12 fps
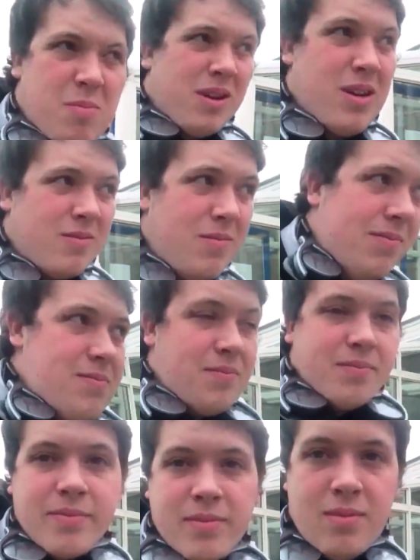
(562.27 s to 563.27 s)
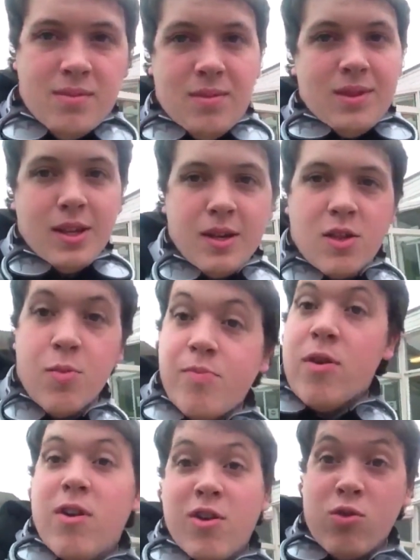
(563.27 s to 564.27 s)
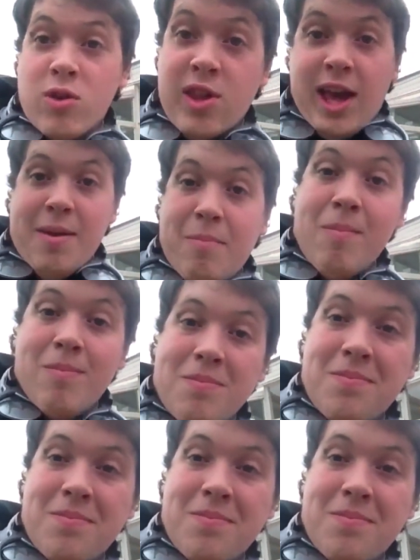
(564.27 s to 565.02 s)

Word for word: but it's progress all the same.